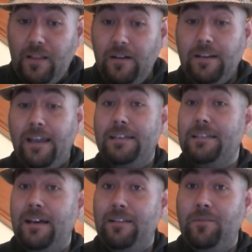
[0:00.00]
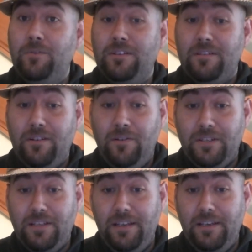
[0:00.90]
Okay, so that was
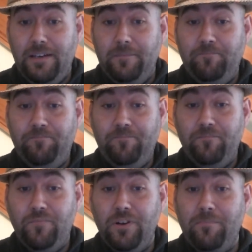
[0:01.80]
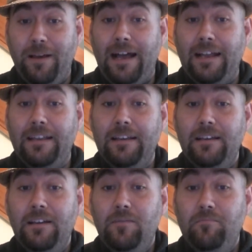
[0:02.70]
obviously pretty bad,
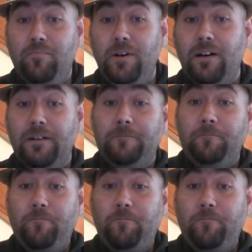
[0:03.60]
but